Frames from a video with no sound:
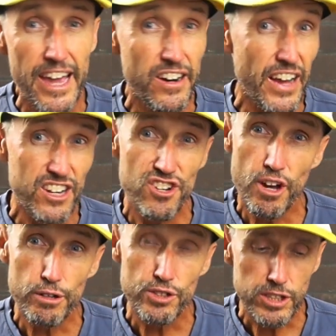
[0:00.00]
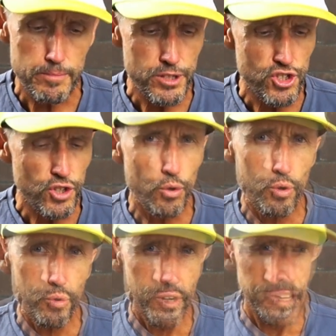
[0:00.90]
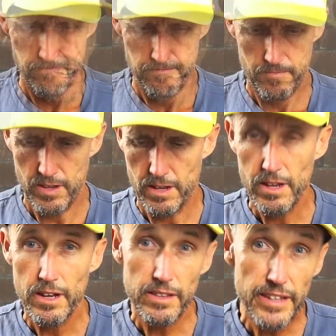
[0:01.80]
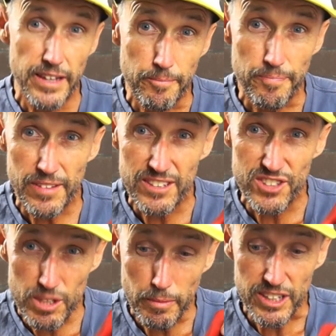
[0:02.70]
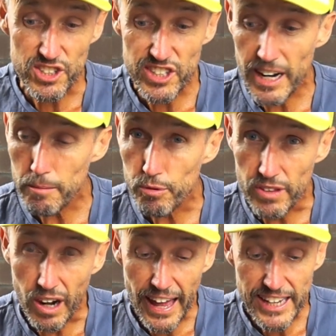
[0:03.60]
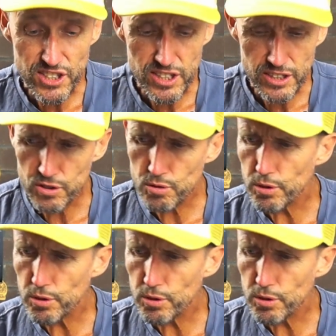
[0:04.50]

and I had no slippage at all. Now, similar setup with the lacing as